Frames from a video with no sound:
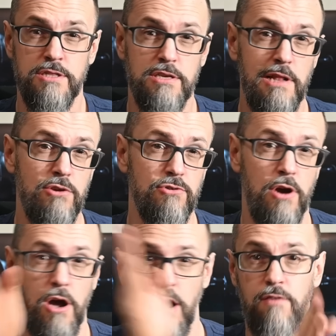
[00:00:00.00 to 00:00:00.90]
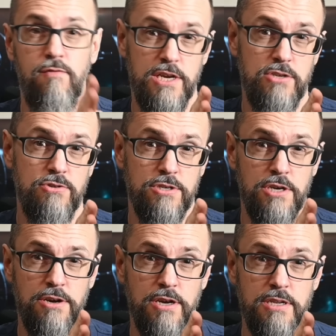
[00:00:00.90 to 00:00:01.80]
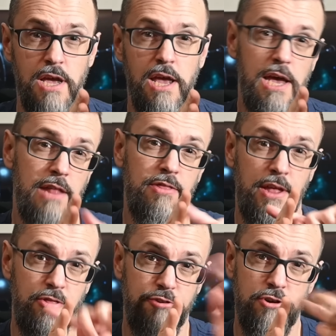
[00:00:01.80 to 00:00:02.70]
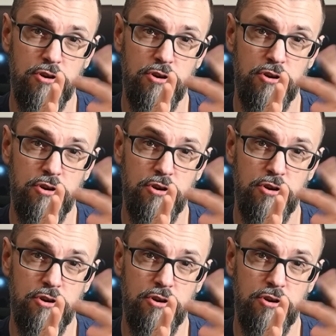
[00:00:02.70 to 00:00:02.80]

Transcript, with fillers: until you're halfway to your target, then turn